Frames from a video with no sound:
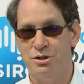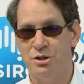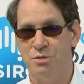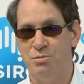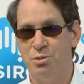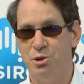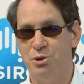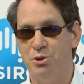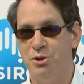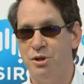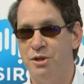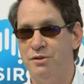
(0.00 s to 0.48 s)

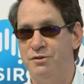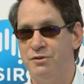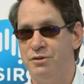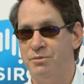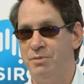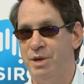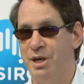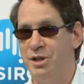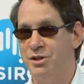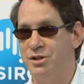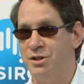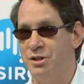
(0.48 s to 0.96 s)
support
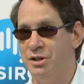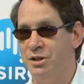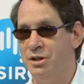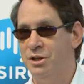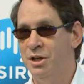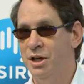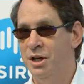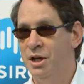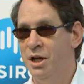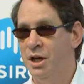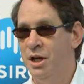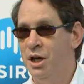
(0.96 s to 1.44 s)

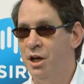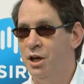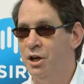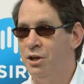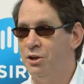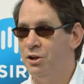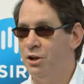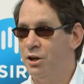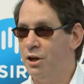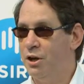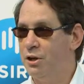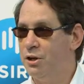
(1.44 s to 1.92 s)
information
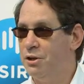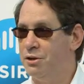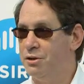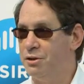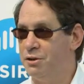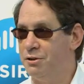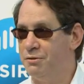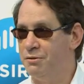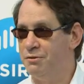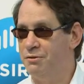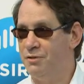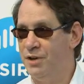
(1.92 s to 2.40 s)
not only
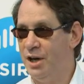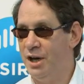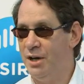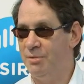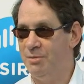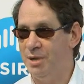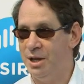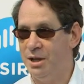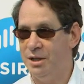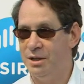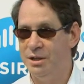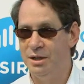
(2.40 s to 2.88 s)
to the
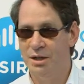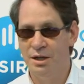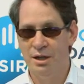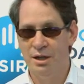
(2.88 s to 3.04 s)
farmer